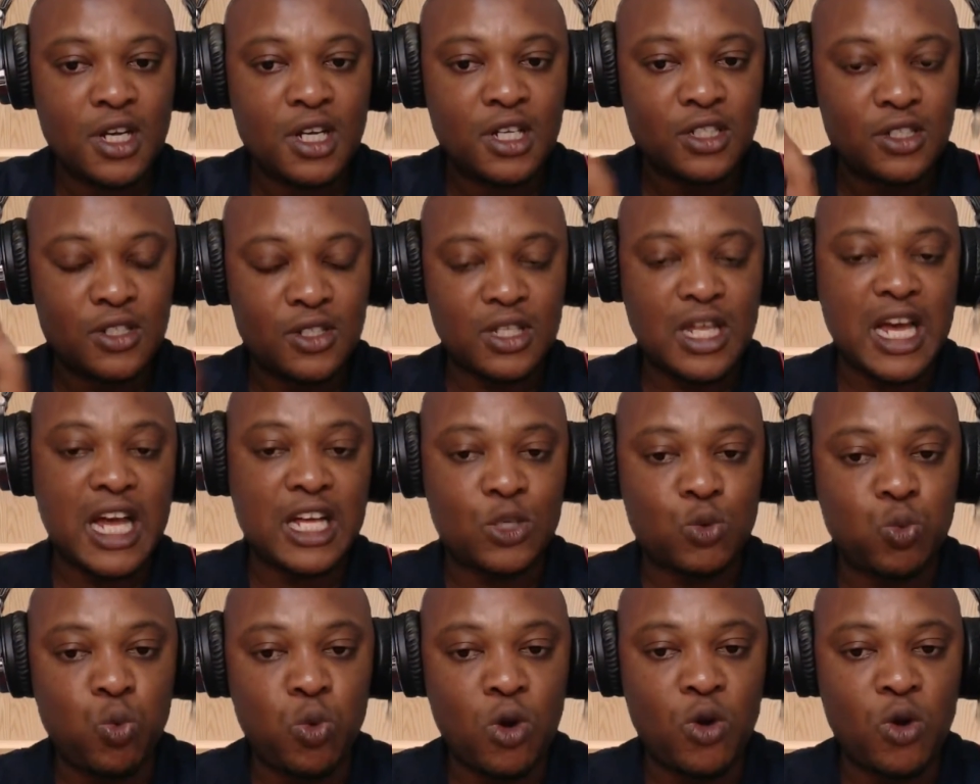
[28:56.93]
So
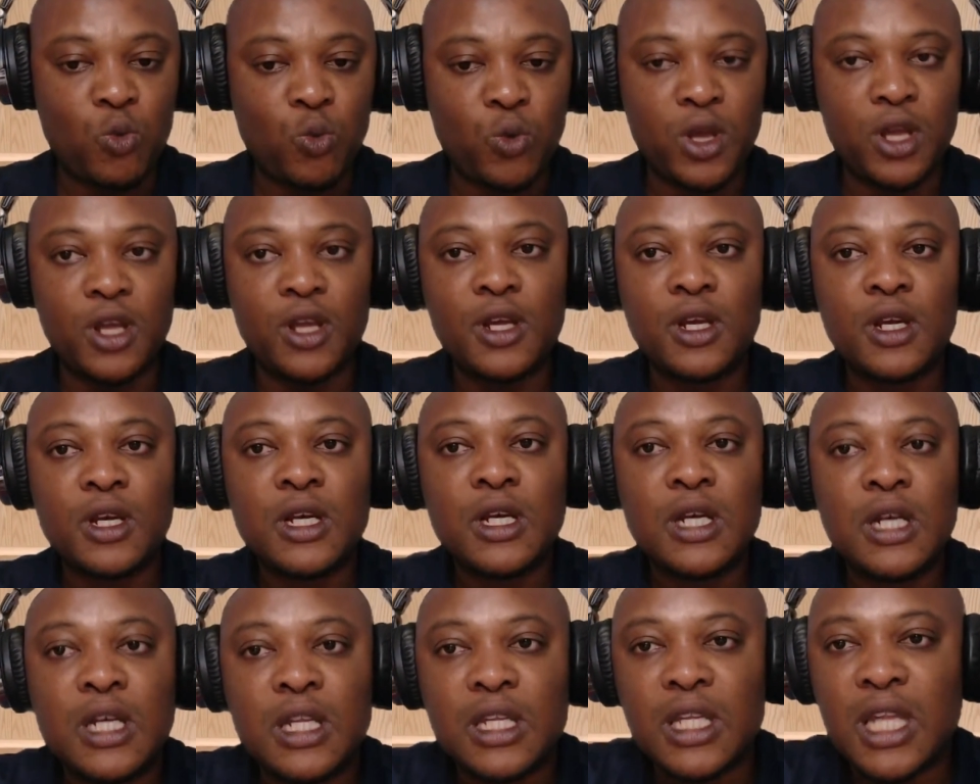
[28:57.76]
that's one way.
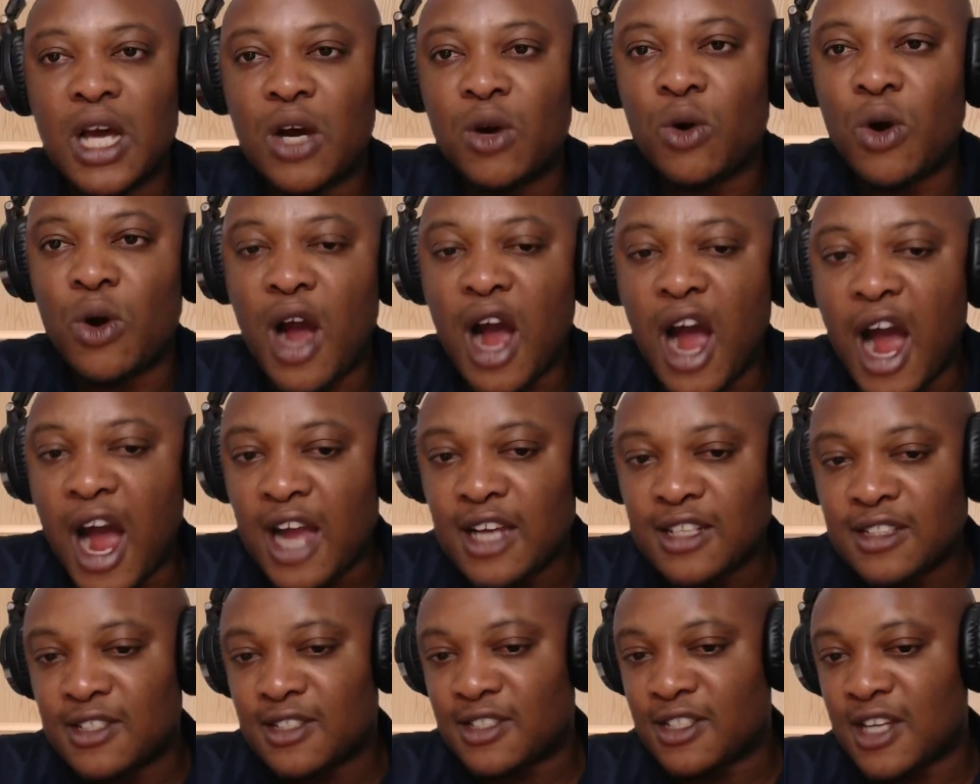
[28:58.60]
Now,
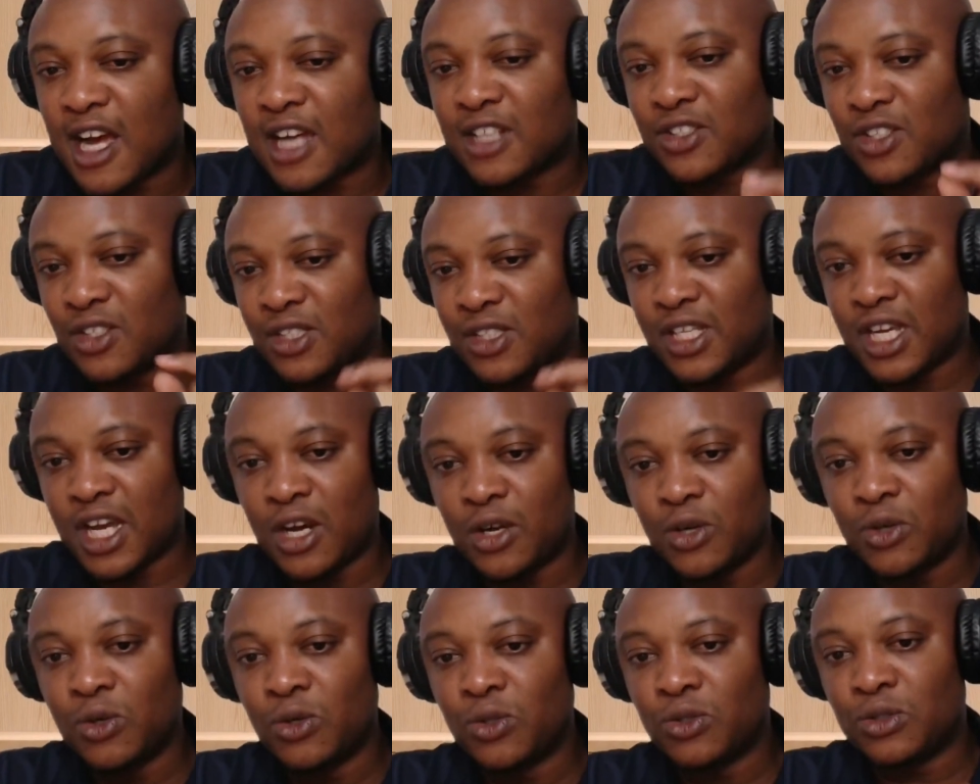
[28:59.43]
ISAs on their
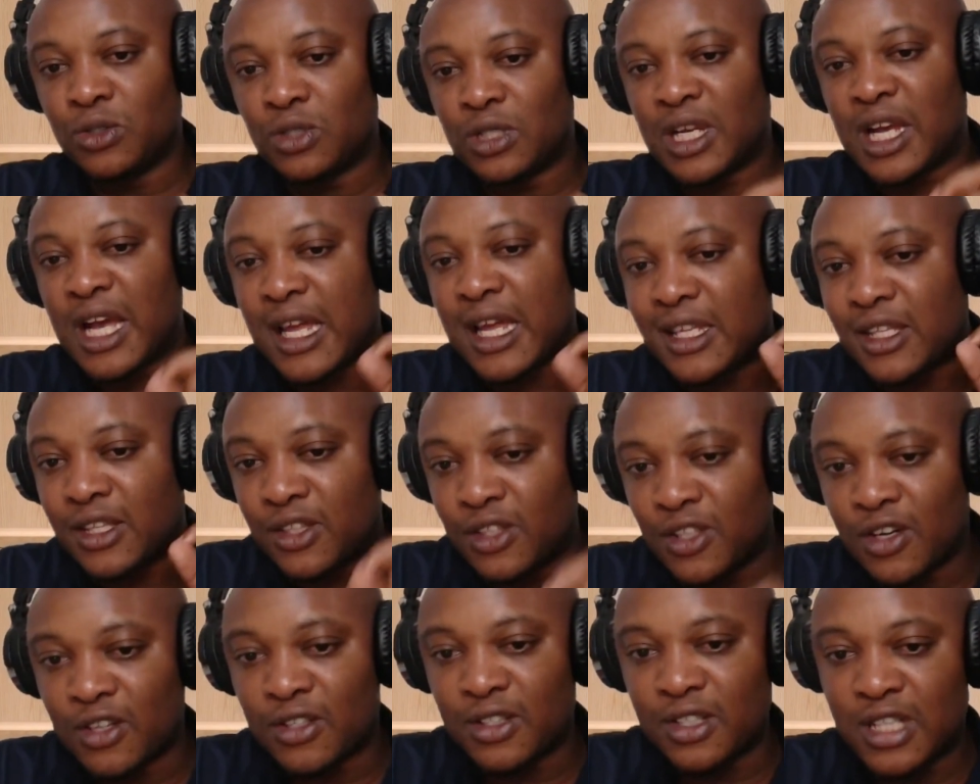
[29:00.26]
own
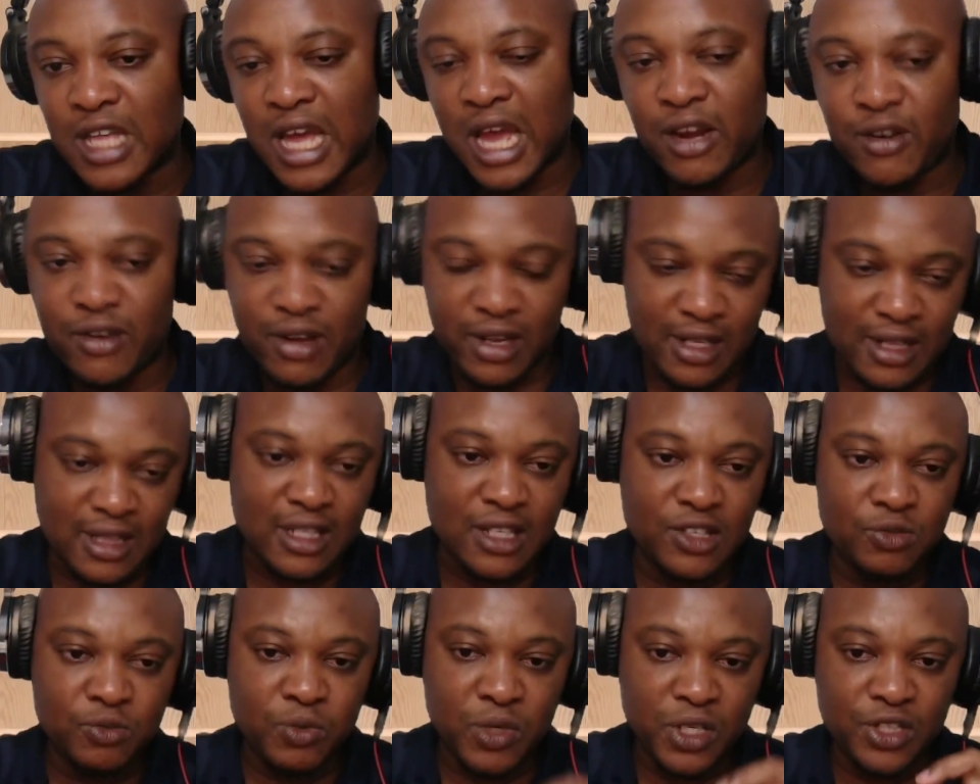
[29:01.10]
cannot
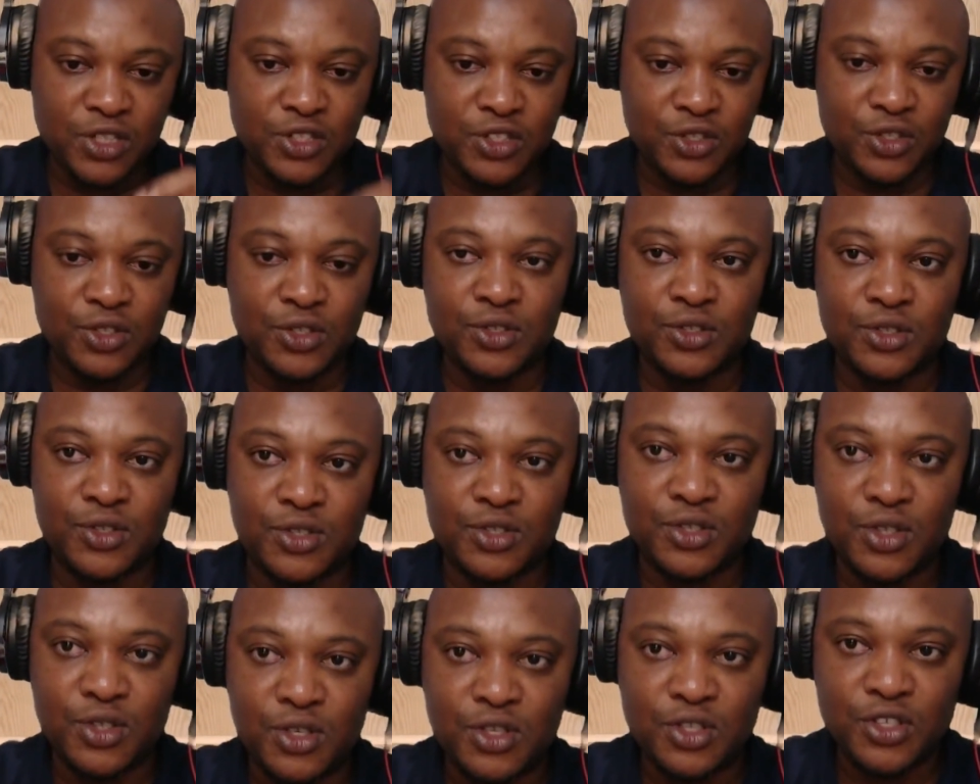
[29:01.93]
directly
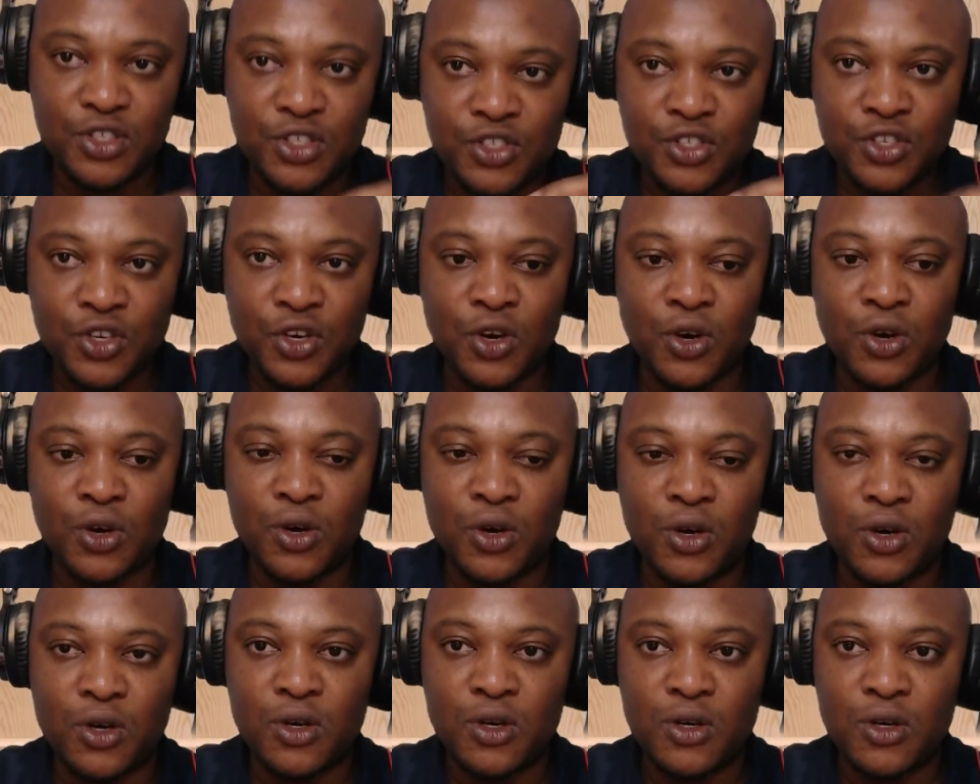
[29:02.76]
reduce your,